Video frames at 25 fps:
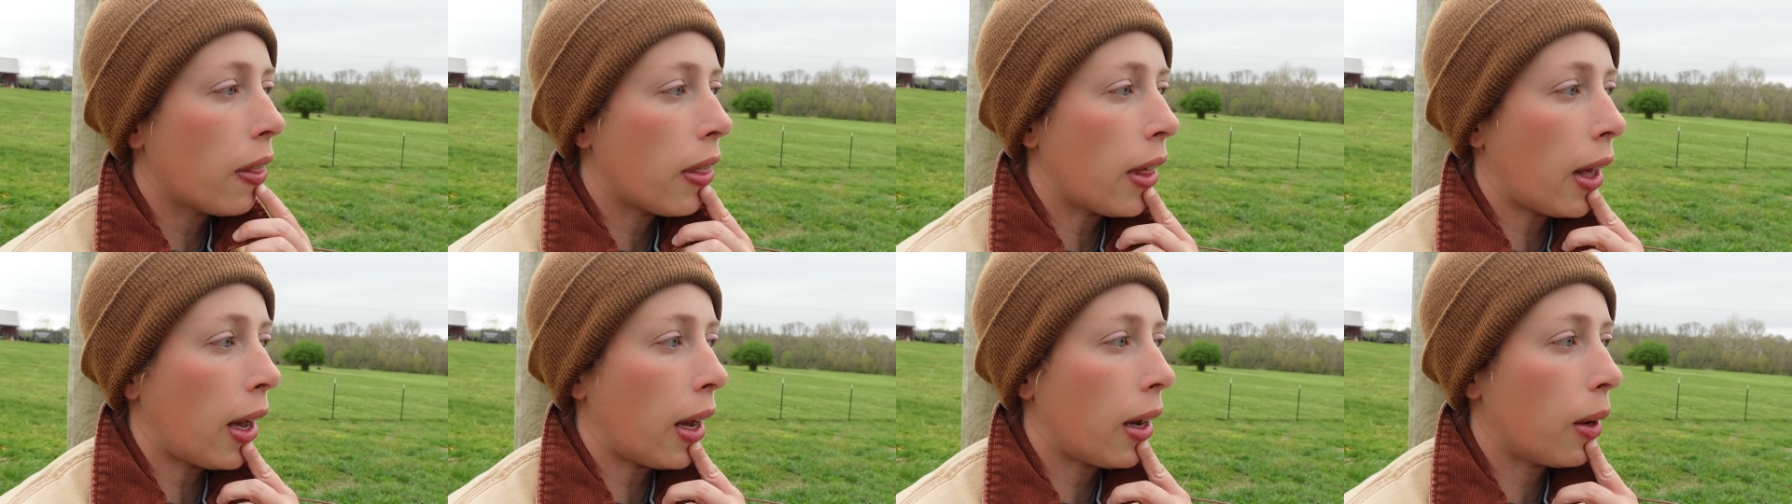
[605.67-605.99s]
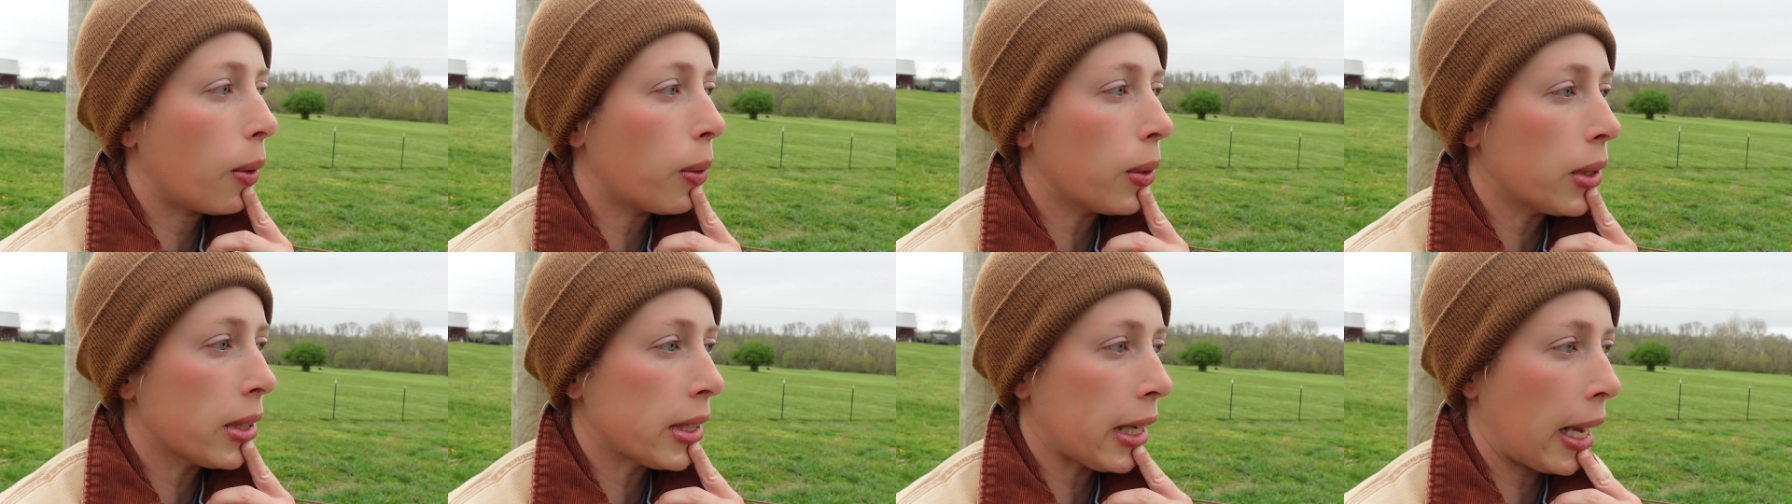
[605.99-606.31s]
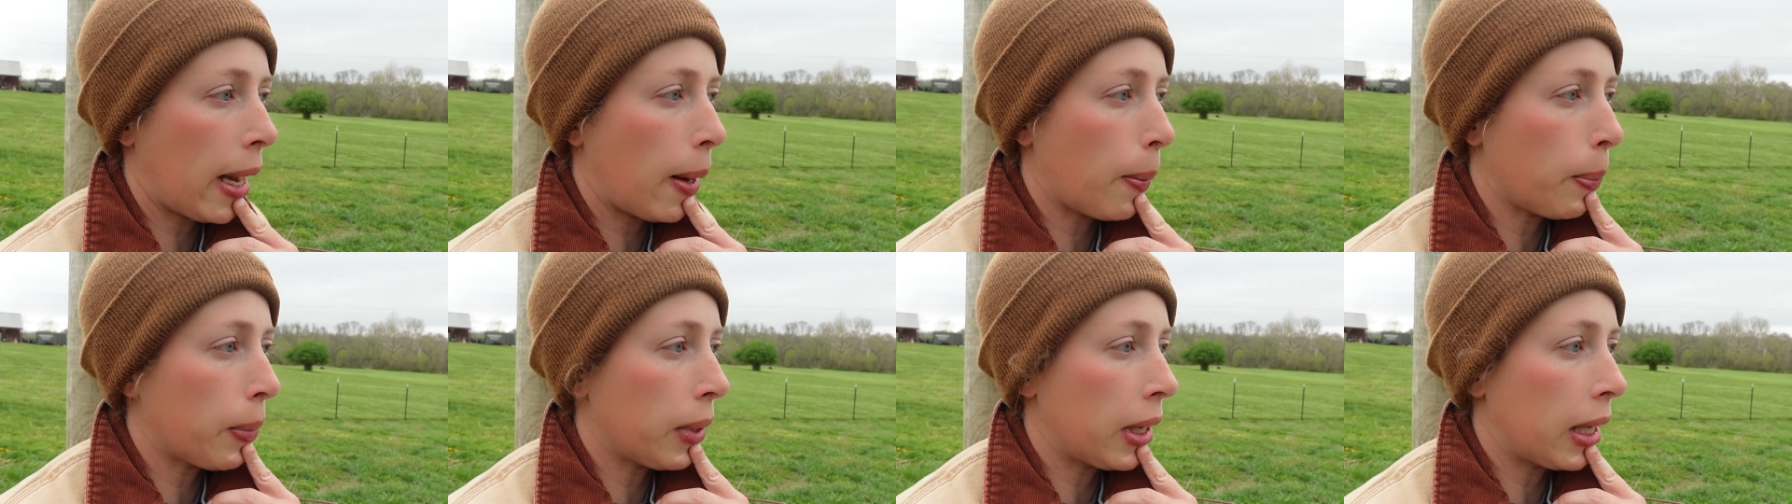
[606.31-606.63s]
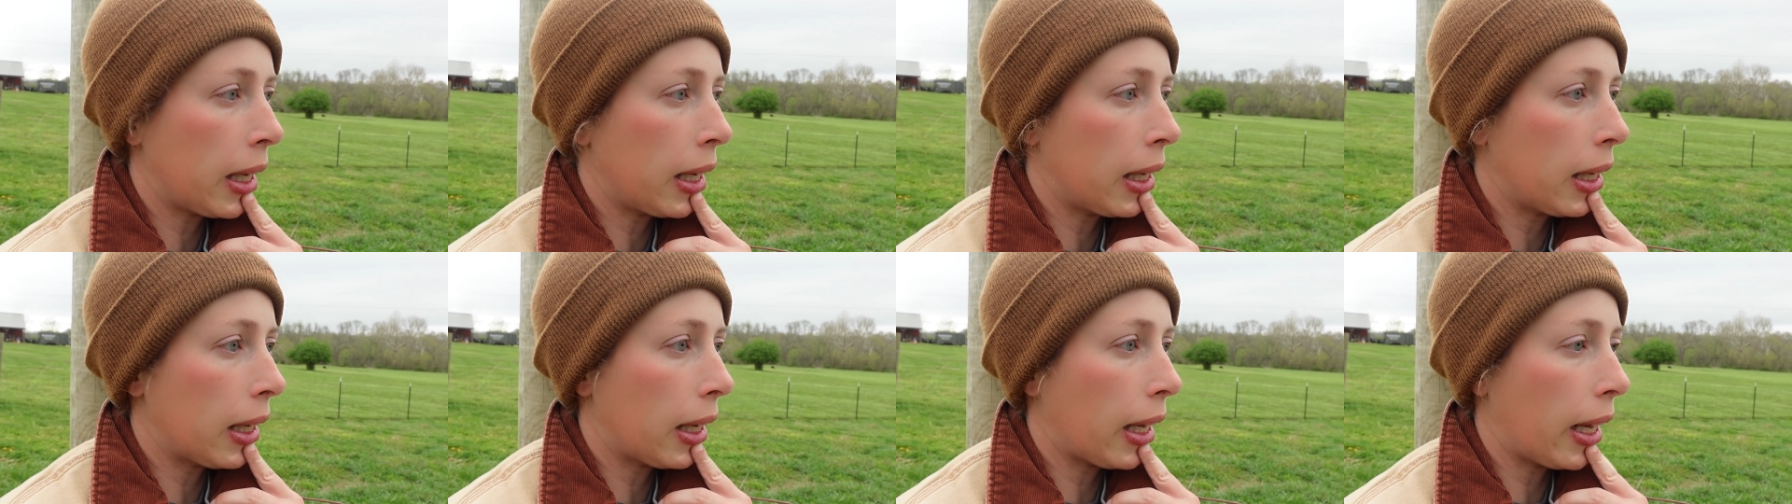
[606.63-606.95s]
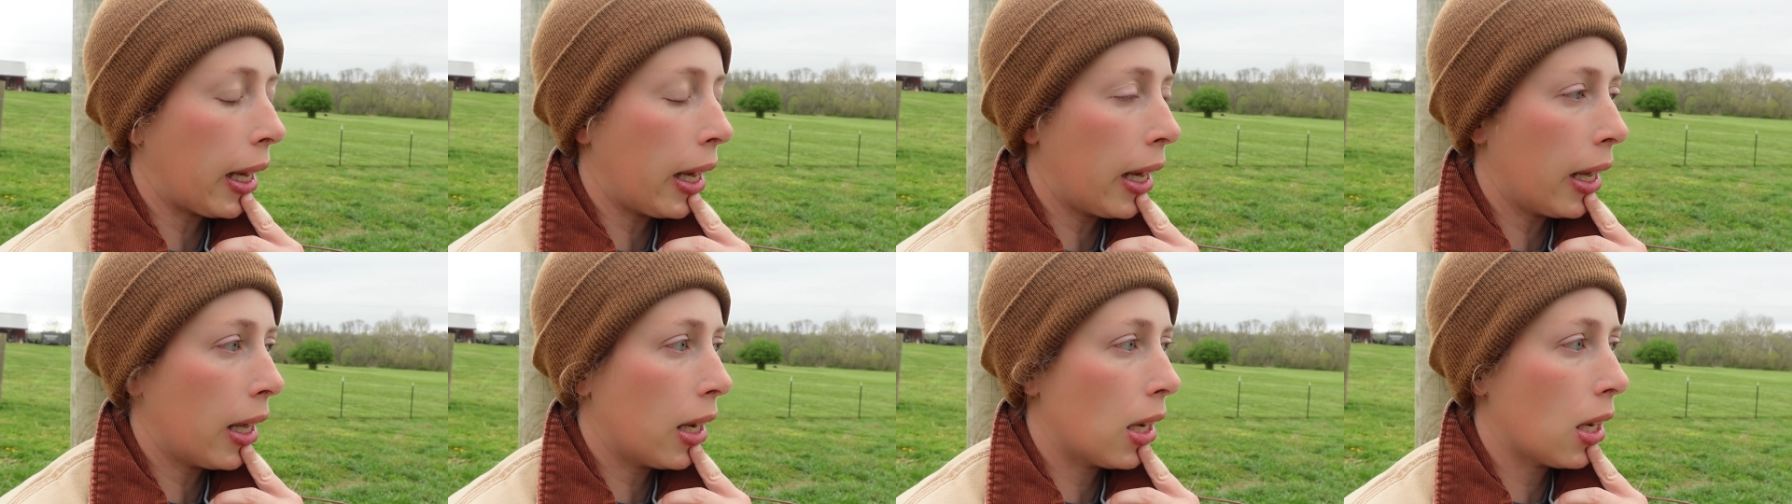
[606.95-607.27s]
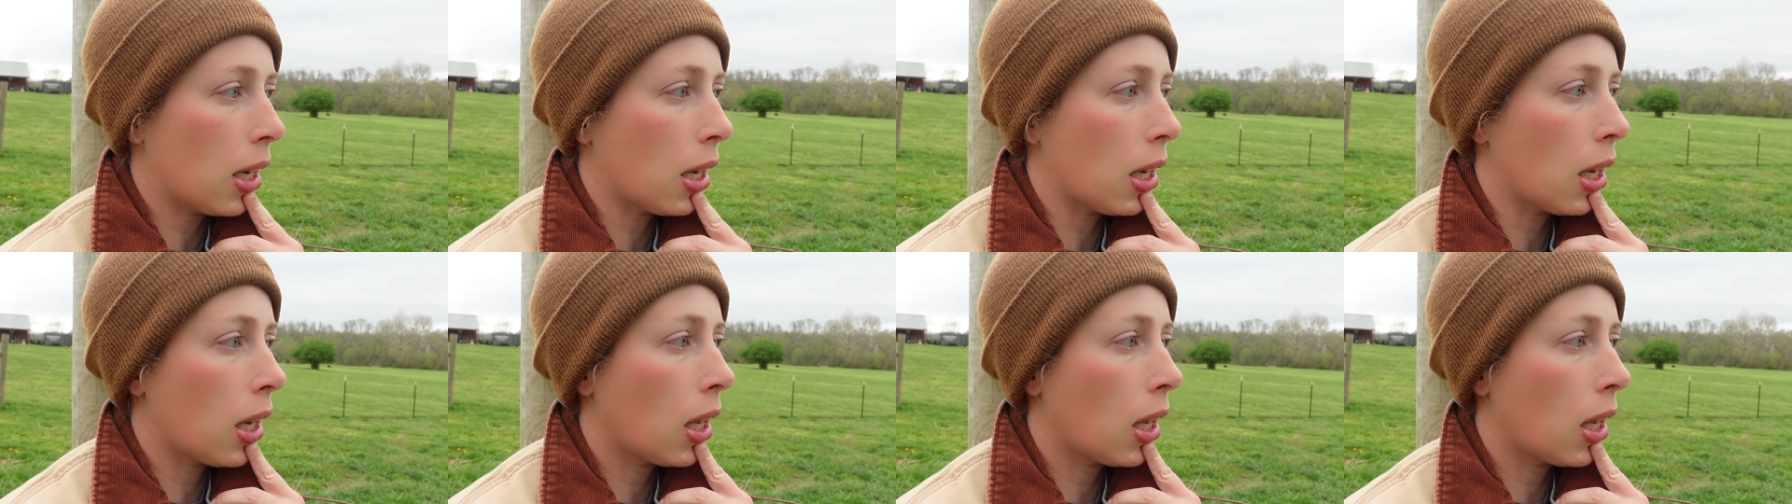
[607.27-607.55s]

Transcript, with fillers: that was happening and